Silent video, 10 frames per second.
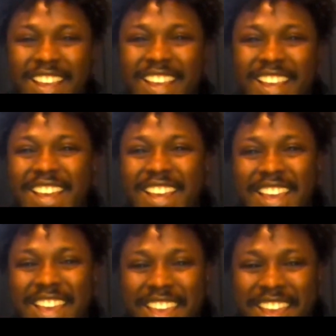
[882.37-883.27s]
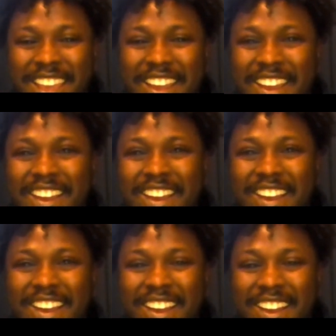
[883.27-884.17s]

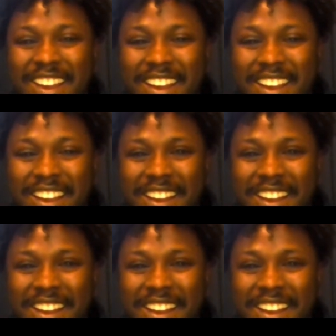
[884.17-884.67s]
This person isn't speaking.